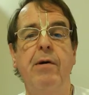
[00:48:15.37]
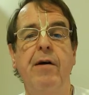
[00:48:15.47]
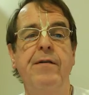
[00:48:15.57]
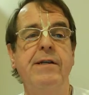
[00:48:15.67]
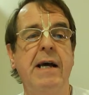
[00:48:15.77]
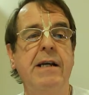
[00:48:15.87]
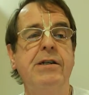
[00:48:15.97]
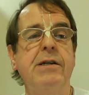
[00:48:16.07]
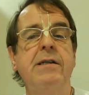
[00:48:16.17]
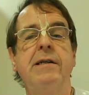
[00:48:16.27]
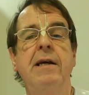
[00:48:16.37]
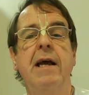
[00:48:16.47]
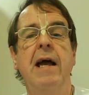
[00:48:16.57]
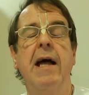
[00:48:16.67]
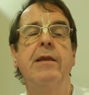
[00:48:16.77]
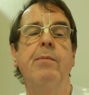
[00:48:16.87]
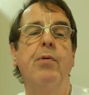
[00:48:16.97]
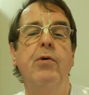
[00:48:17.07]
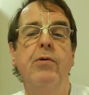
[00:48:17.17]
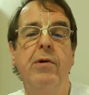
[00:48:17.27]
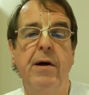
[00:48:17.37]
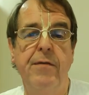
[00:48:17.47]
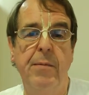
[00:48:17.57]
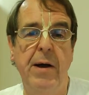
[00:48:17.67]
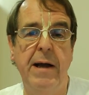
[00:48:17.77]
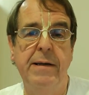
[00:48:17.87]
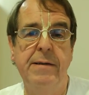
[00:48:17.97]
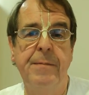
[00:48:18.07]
of intelligence, and the pool of the mind.